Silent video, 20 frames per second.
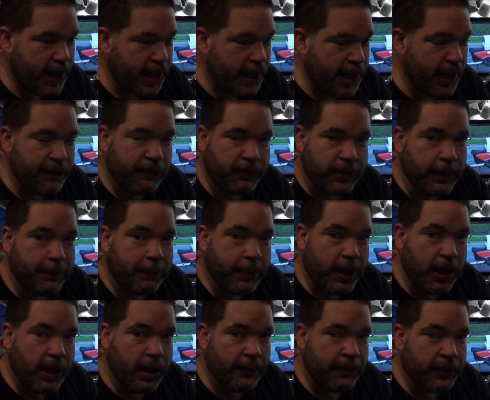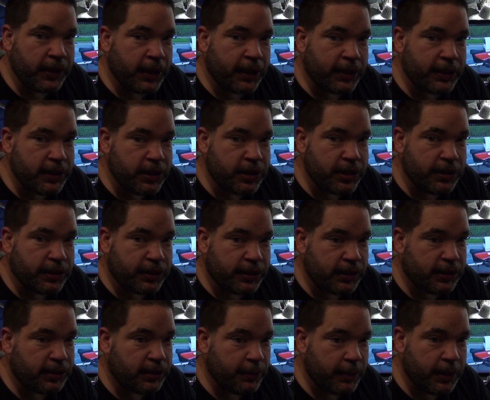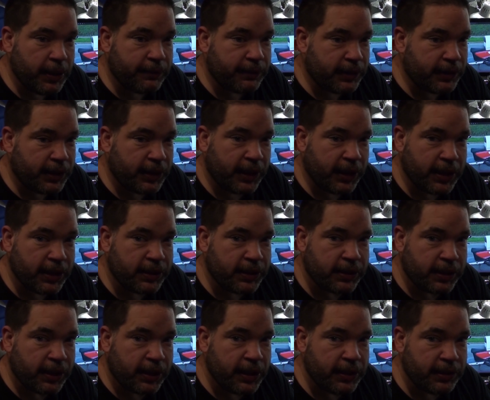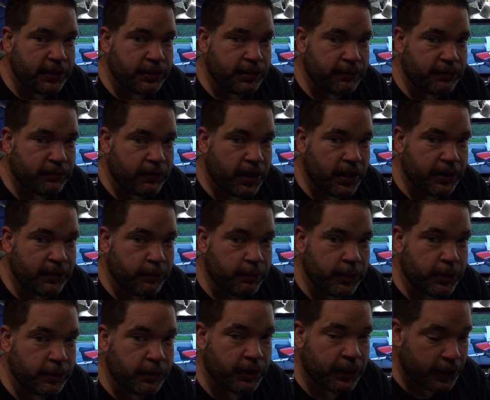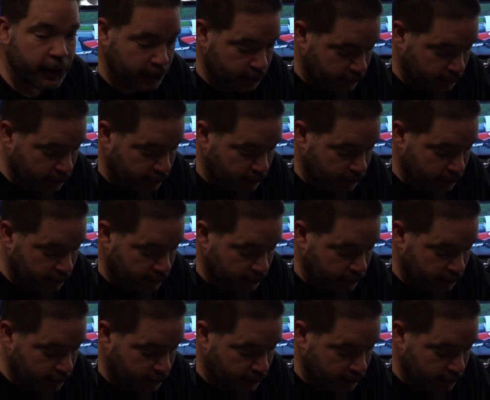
every part of the ignition system and everything else to get it to run. We couldn't get